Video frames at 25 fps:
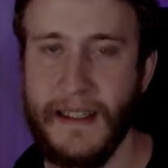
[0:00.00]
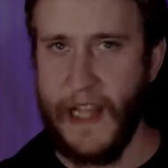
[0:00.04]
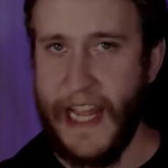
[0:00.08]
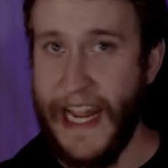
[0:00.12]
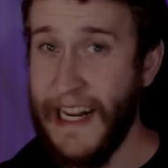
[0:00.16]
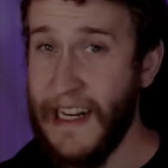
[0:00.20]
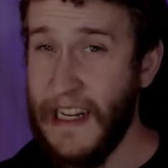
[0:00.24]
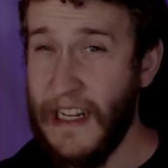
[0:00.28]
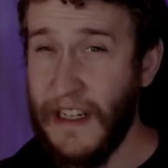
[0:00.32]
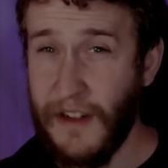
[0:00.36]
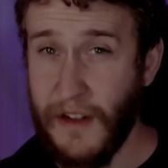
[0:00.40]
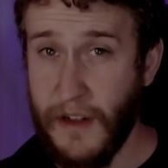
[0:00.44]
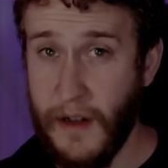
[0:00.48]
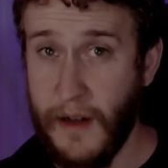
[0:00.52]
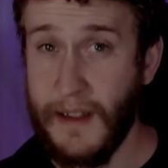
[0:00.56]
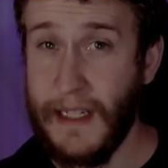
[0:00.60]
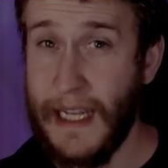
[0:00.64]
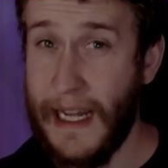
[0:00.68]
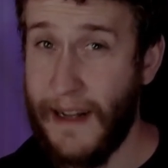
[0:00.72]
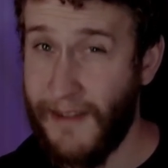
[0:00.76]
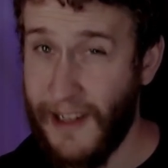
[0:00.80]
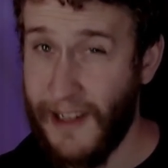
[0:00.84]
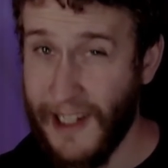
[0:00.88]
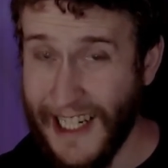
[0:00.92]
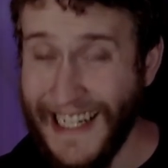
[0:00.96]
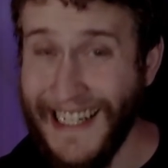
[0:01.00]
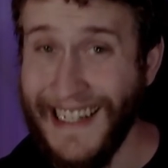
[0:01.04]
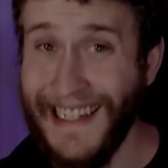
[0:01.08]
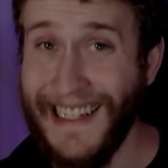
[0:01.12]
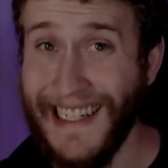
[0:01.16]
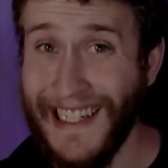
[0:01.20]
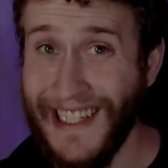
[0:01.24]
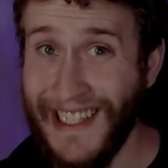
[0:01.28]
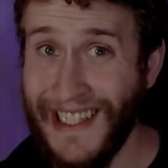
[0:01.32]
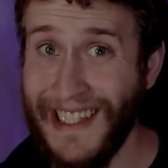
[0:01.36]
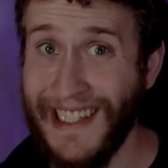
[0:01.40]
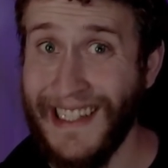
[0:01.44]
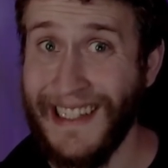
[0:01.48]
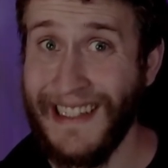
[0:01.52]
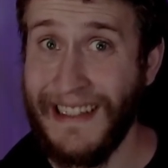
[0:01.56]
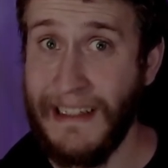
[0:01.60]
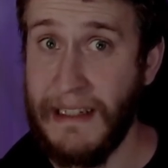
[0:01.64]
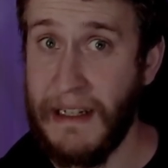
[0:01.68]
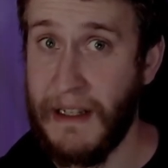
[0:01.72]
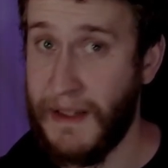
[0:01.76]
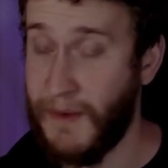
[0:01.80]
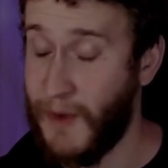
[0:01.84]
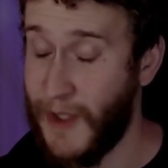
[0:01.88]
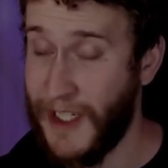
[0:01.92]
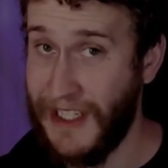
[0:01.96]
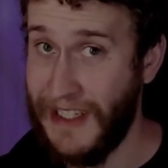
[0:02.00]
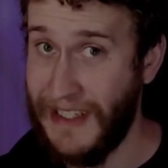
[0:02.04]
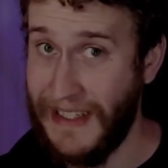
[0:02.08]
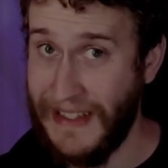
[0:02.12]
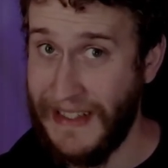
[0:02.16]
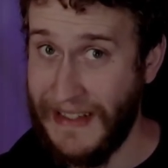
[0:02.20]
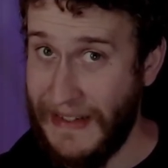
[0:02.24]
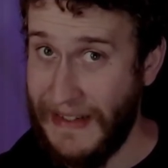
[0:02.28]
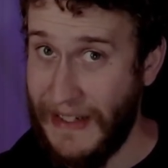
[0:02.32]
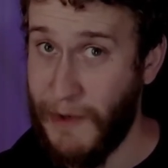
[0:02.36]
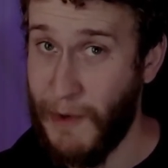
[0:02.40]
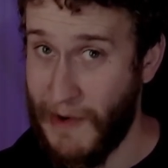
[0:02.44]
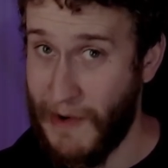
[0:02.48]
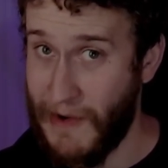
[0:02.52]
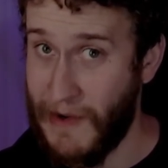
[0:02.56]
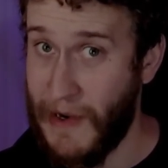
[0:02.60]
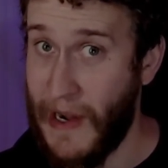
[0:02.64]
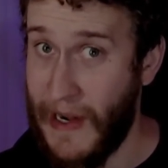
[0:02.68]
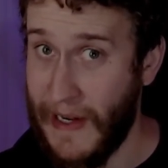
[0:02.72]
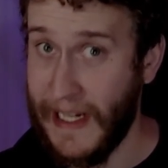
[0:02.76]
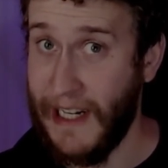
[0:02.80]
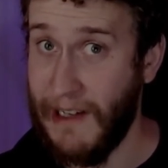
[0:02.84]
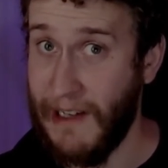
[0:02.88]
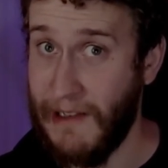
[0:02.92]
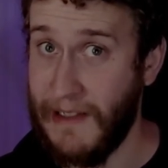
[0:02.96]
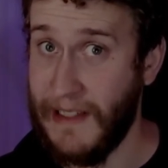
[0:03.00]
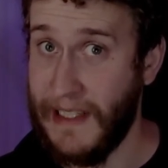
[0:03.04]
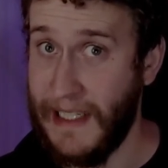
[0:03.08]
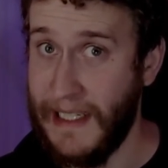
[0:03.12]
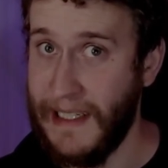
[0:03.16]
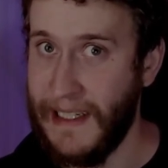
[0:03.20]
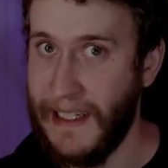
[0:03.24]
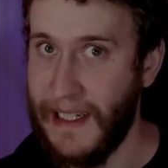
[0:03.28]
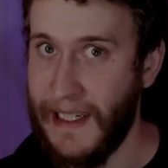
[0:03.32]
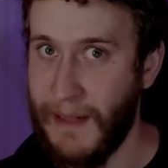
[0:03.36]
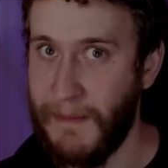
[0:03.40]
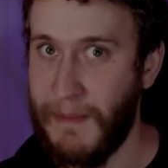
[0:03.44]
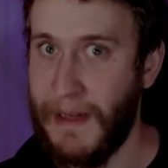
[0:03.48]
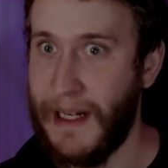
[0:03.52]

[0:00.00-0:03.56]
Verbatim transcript: Ignis does have a condition, which is you are not guaranteed yet.